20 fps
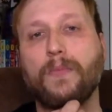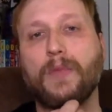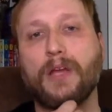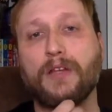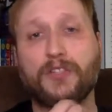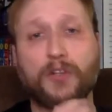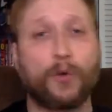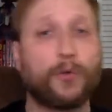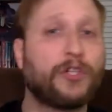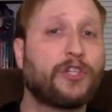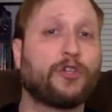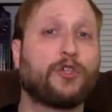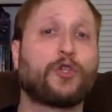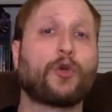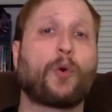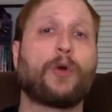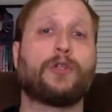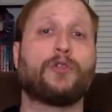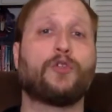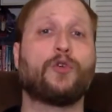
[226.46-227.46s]
it's always a
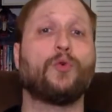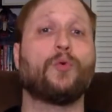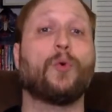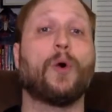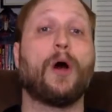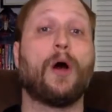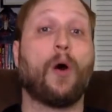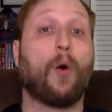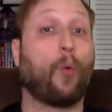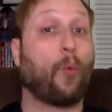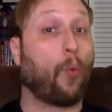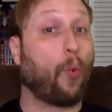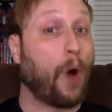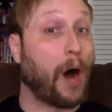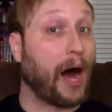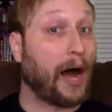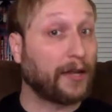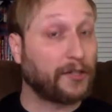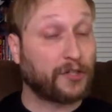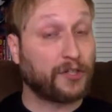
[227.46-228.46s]
joy to
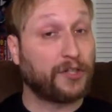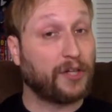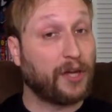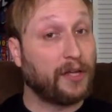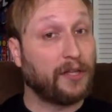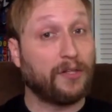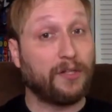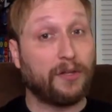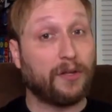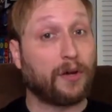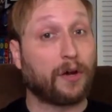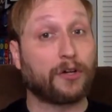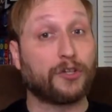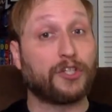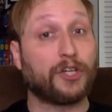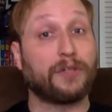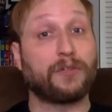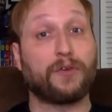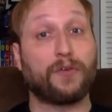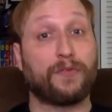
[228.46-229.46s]
watch a
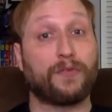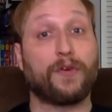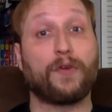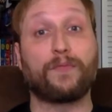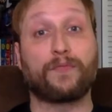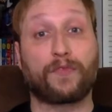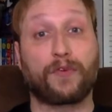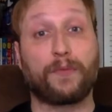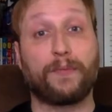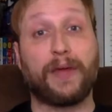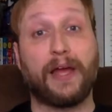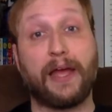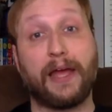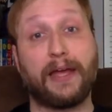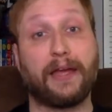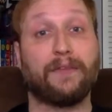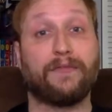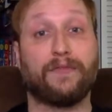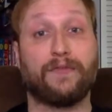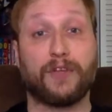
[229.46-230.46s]
Argento film from
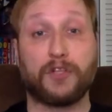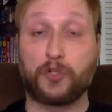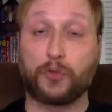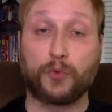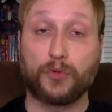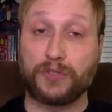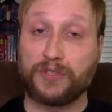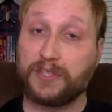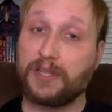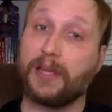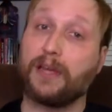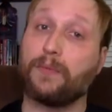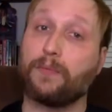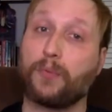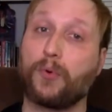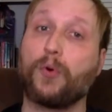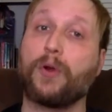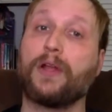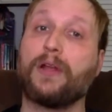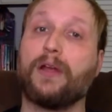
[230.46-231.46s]
a visual
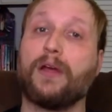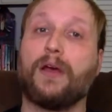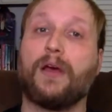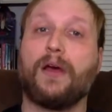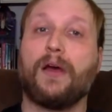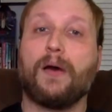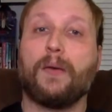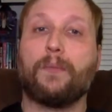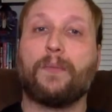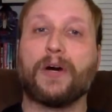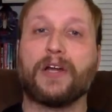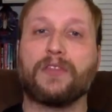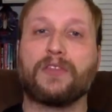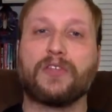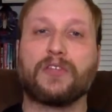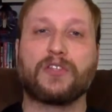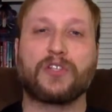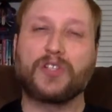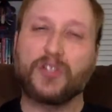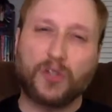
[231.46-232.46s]
standpoint, but
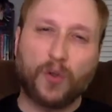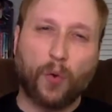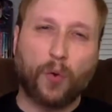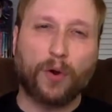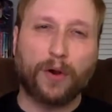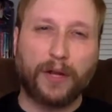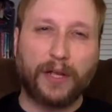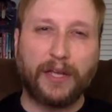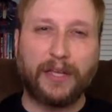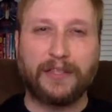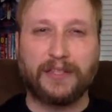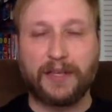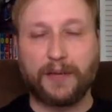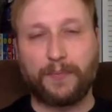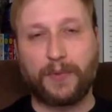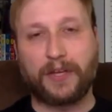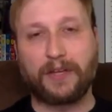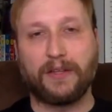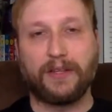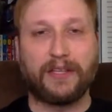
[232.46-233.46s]
the story
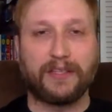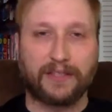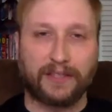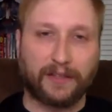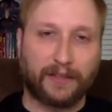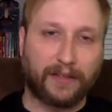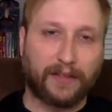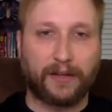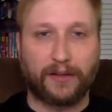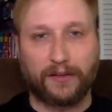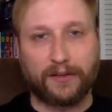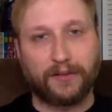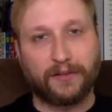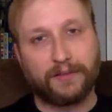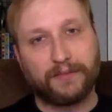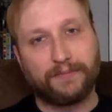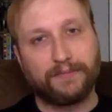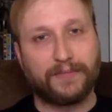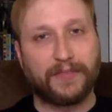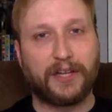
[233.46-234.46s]
typically is a
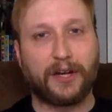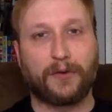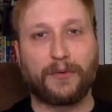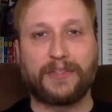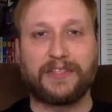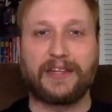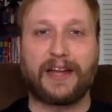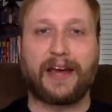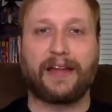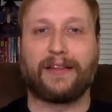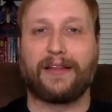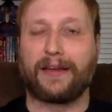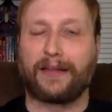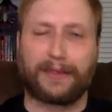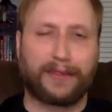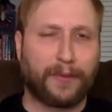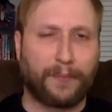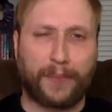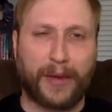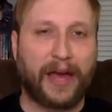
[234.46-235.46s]
little, you know, it's not like
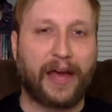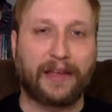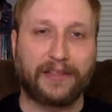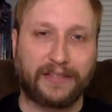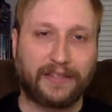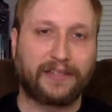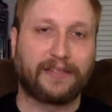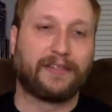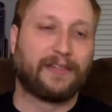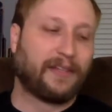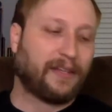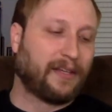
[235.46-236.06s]
the best